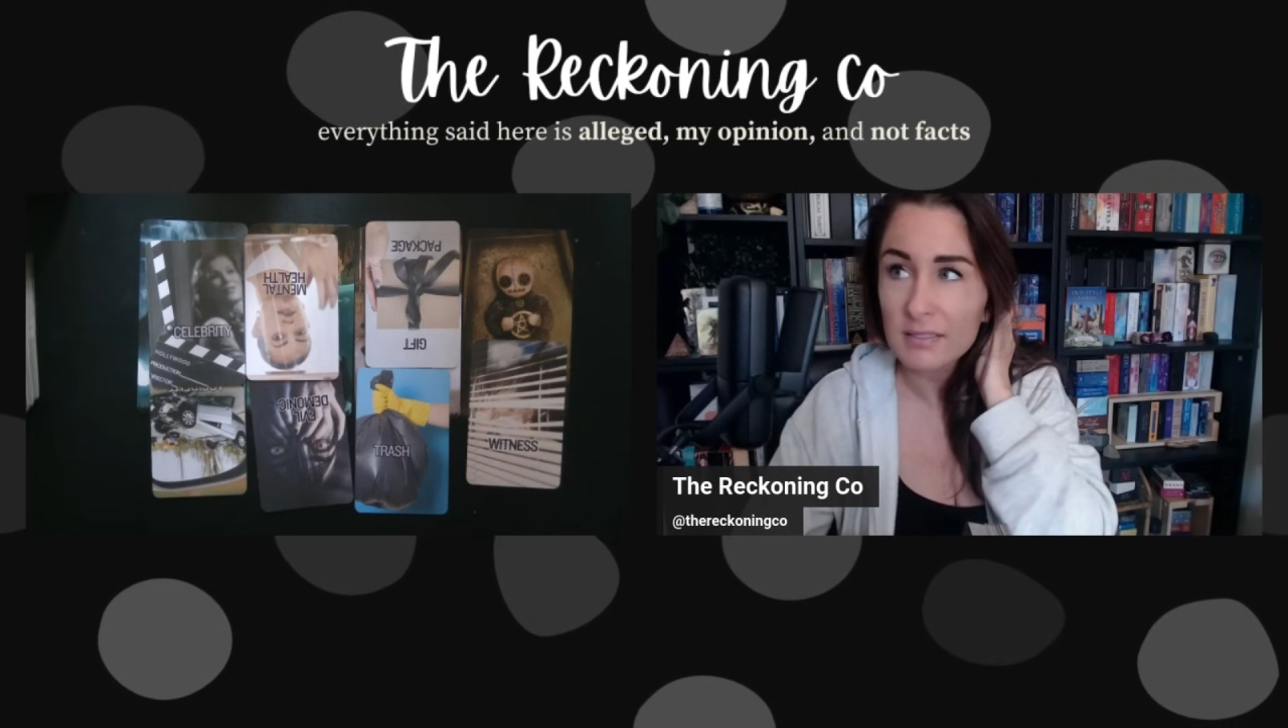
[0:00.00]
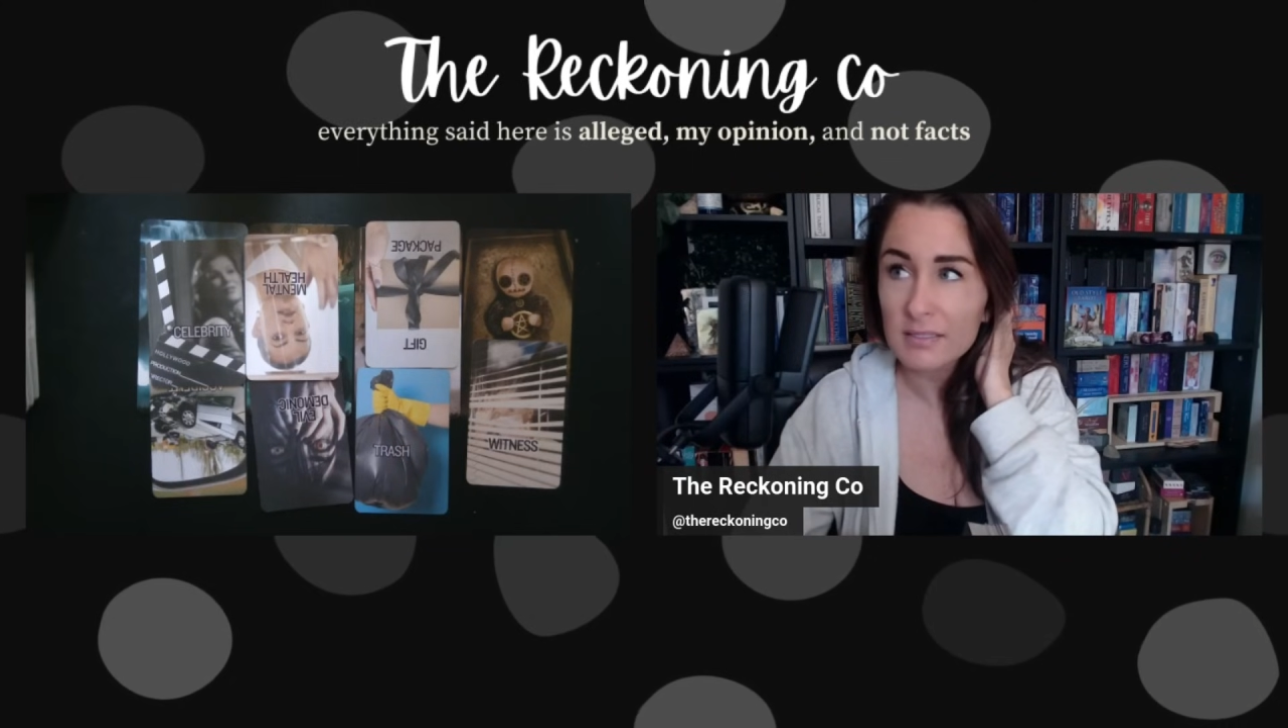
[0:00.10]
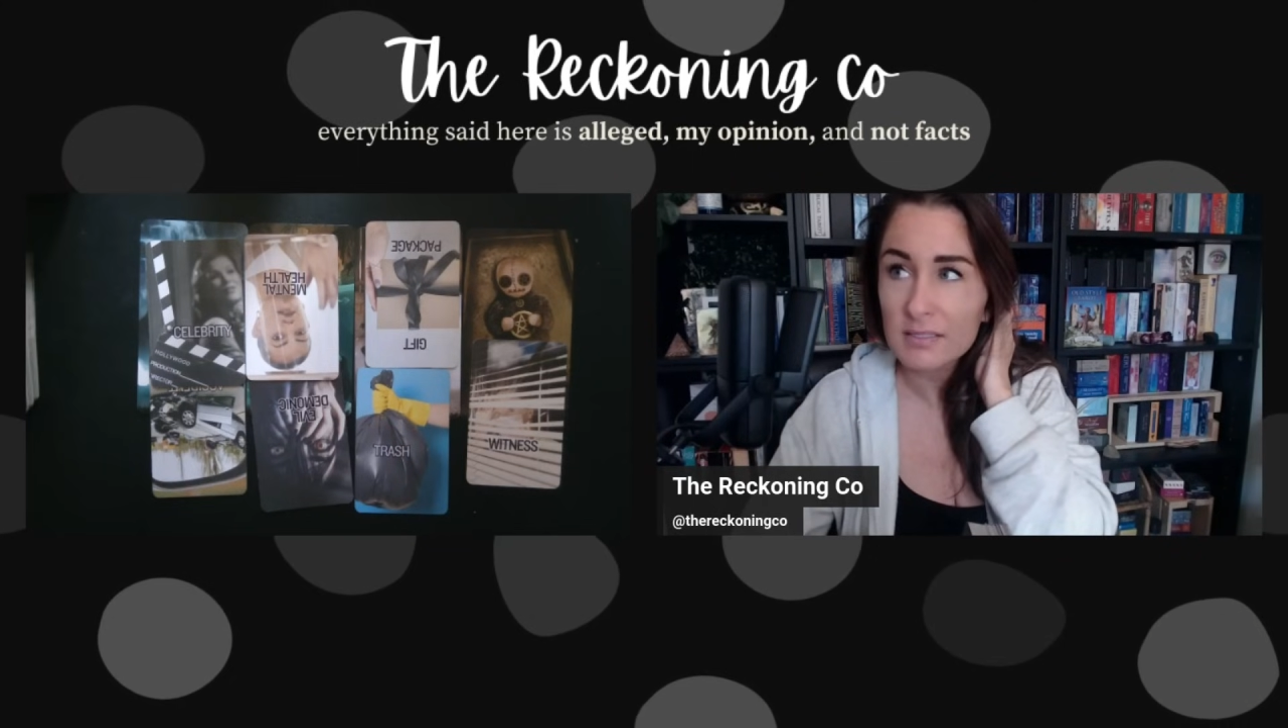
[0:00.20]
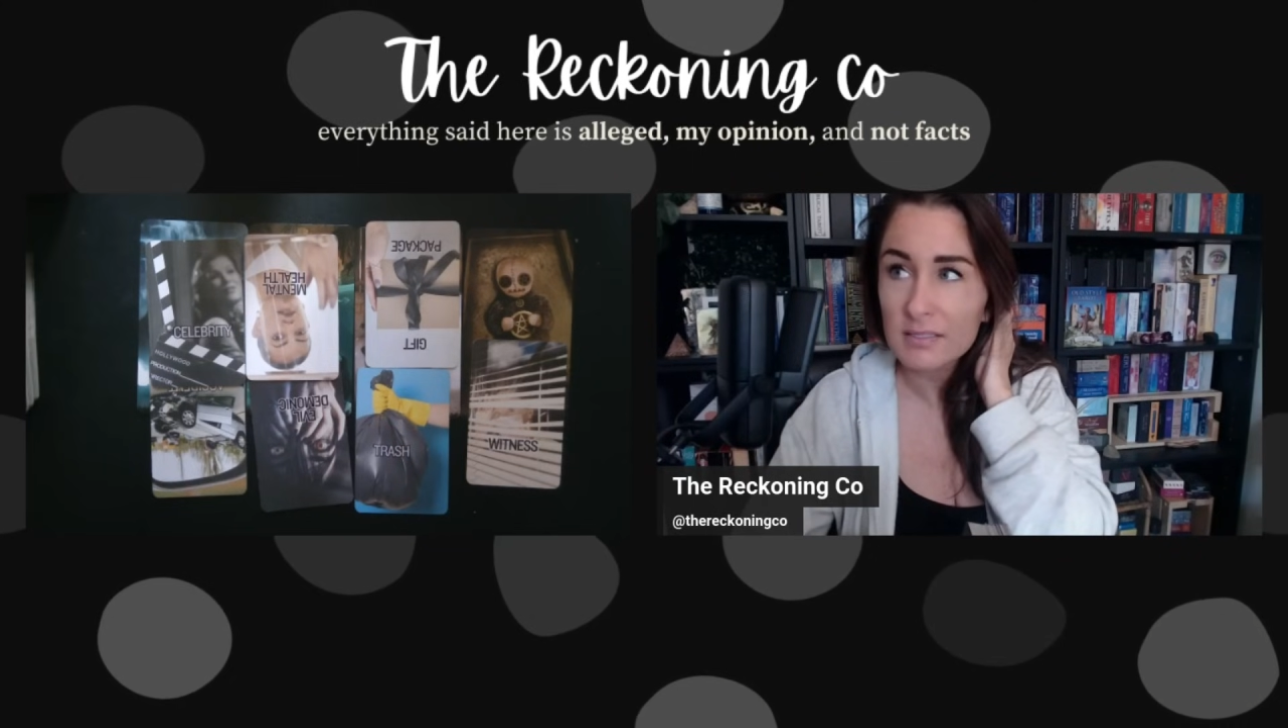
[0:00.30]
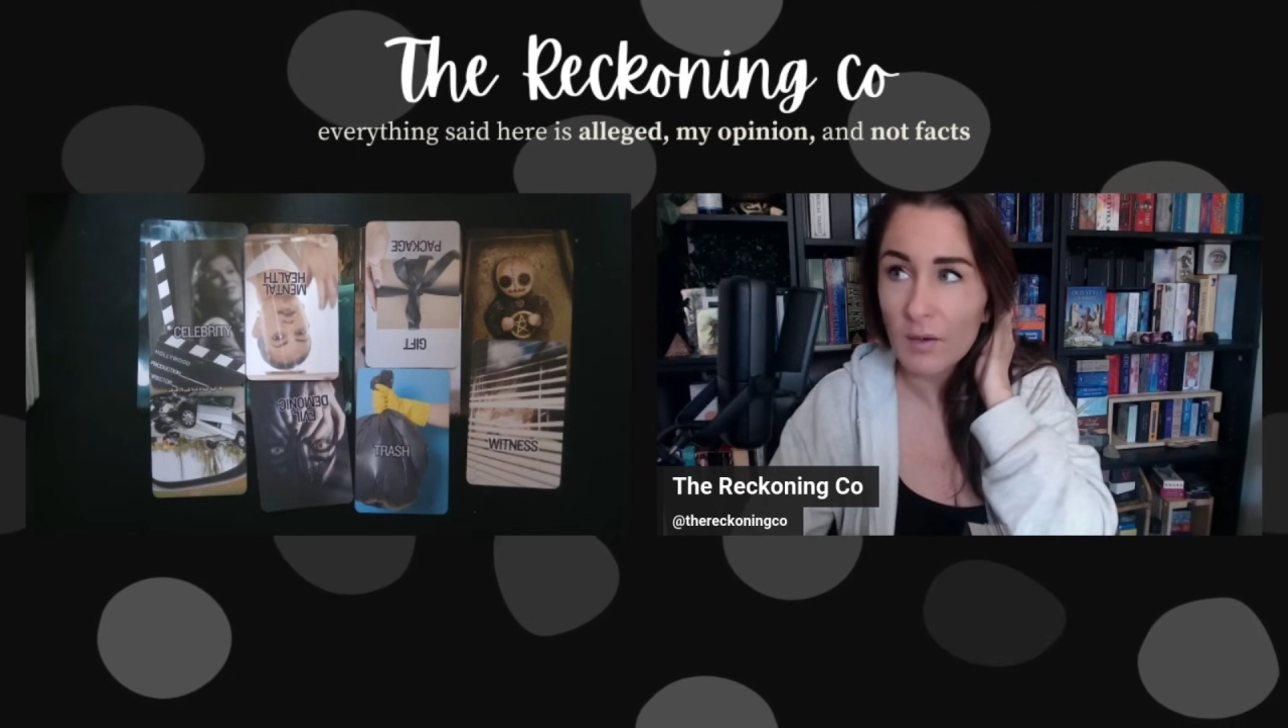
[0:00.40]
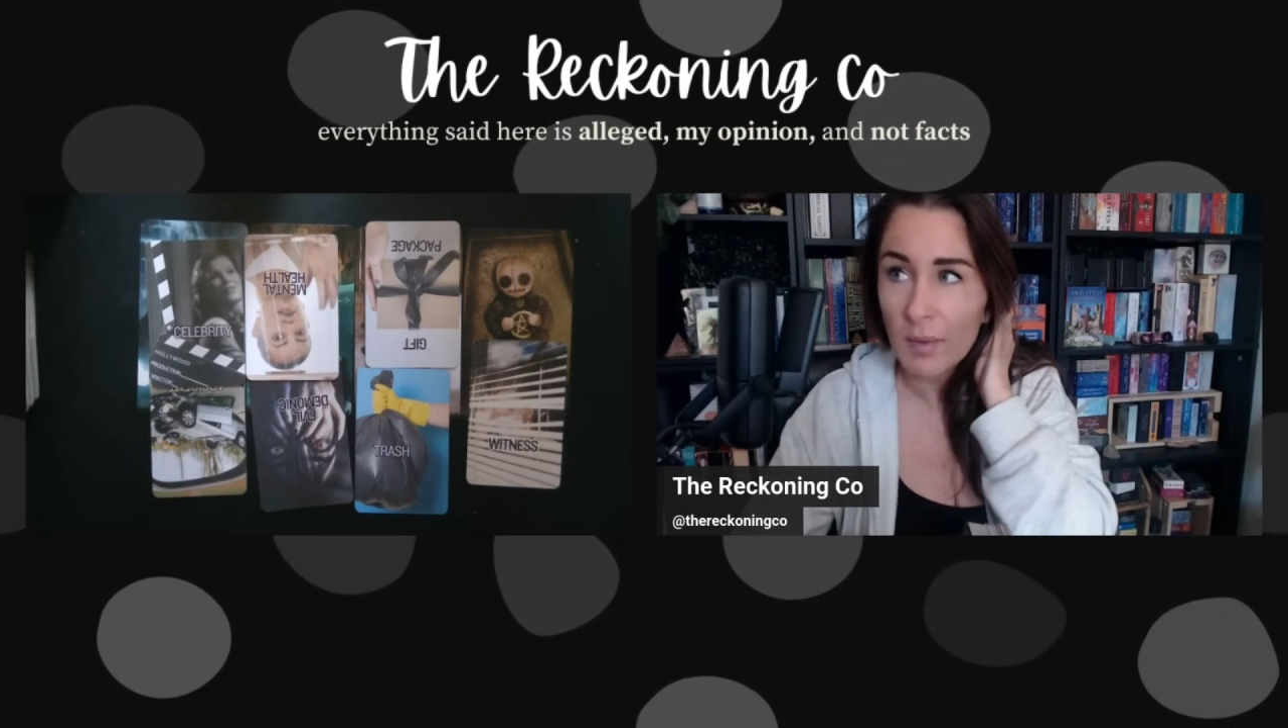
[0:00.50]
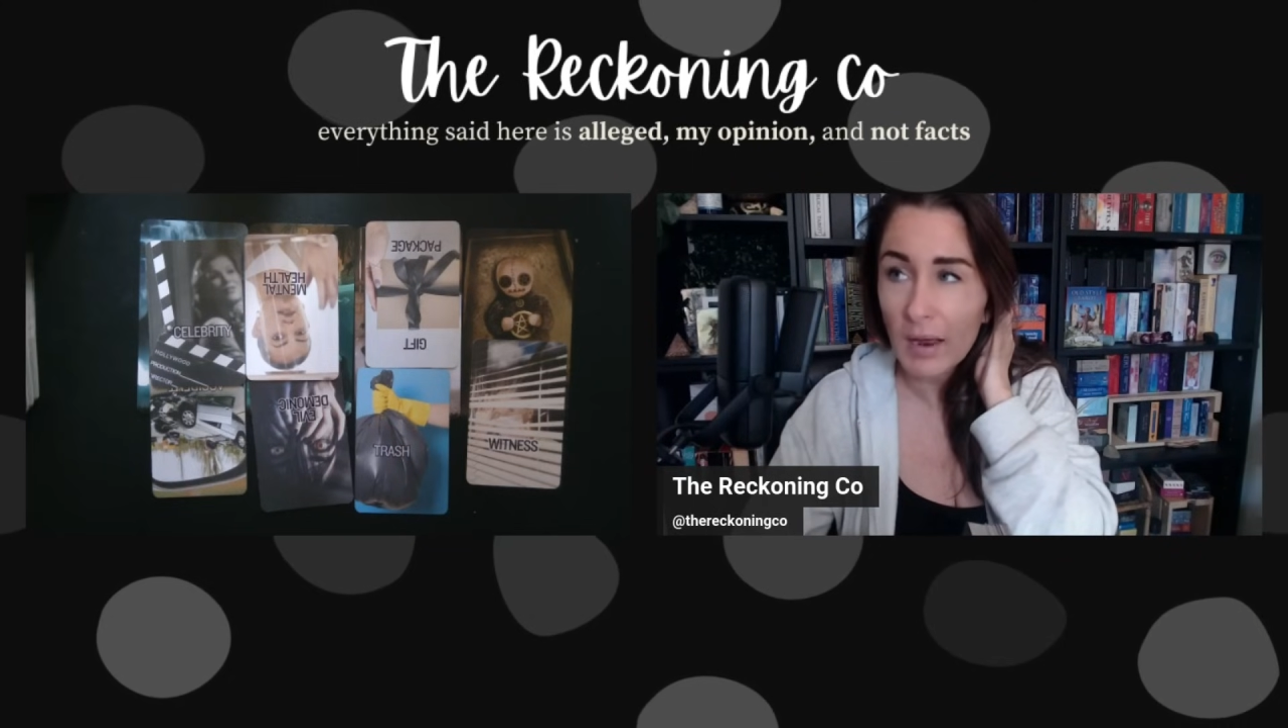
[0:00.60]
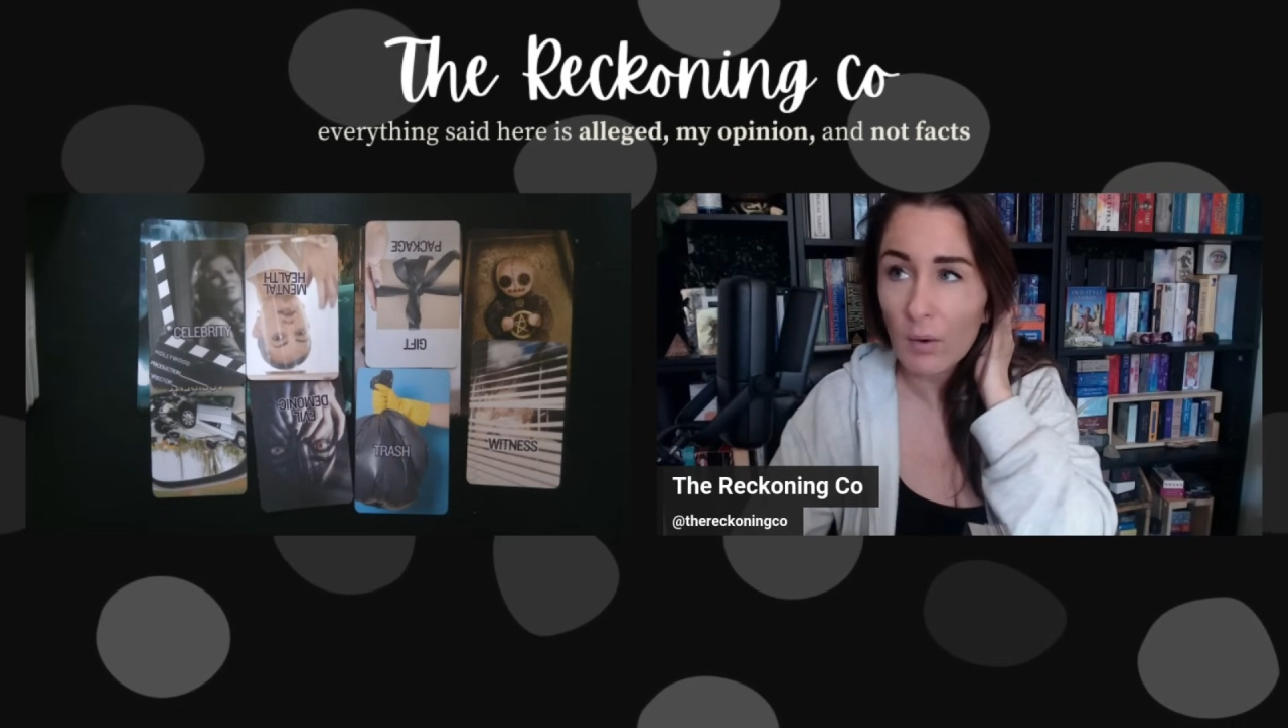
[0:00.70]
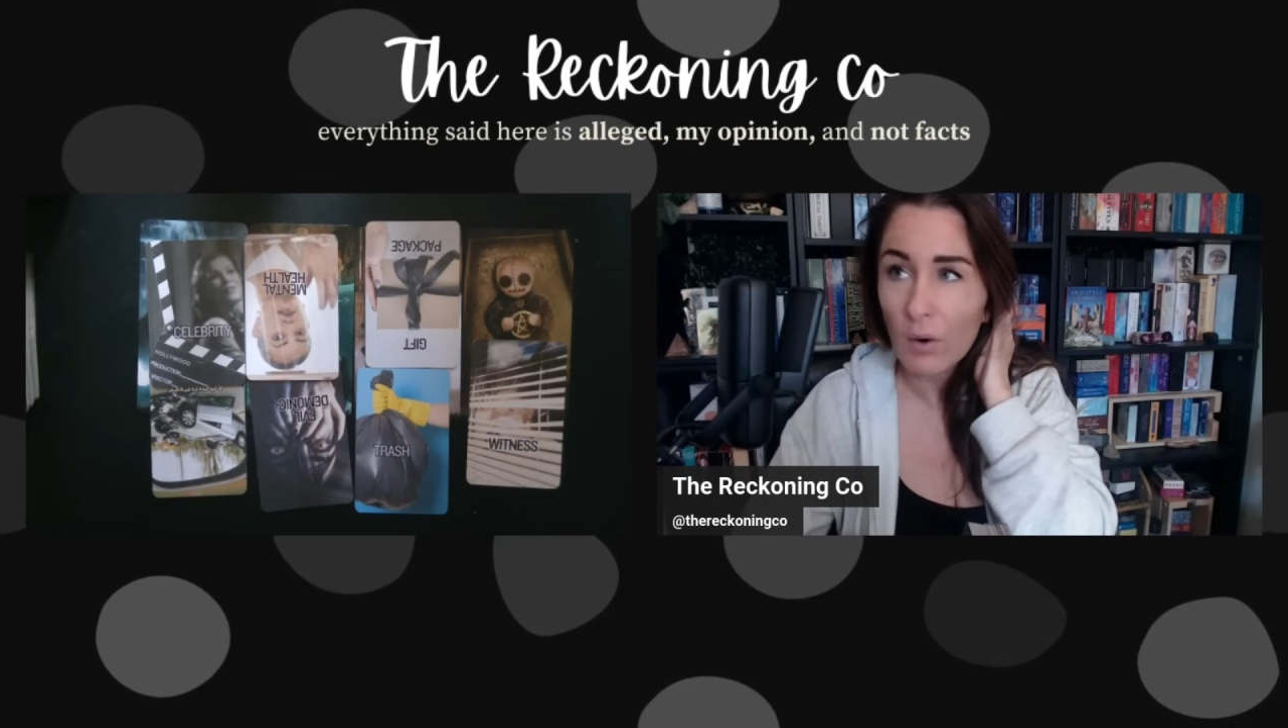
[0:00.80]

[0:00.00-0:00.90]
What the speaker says: somehow